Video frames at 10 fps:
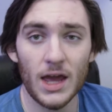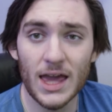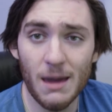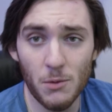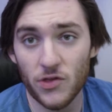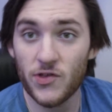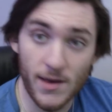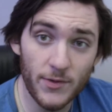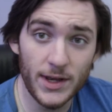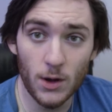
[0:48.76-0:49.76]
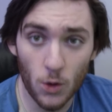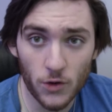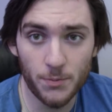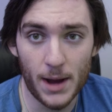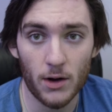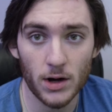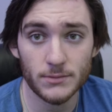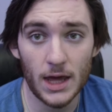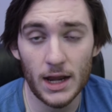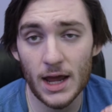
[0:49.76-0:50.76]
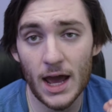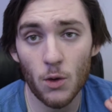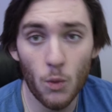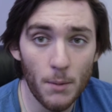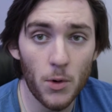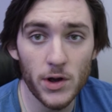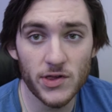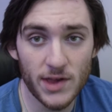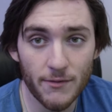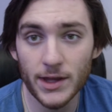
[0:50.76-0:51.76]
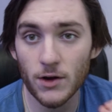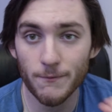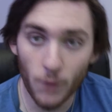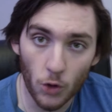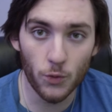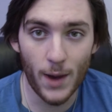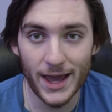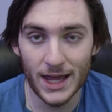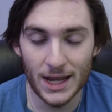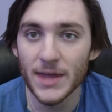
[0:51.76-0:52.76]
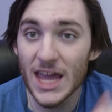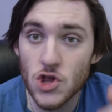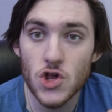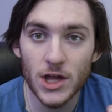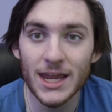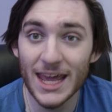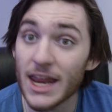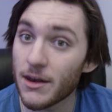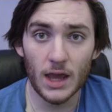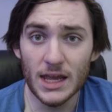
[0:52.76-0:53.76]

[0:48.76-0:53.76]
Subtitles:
It came with 70 horsepower, and it had a 1.7 liter Volkswagen engine in it.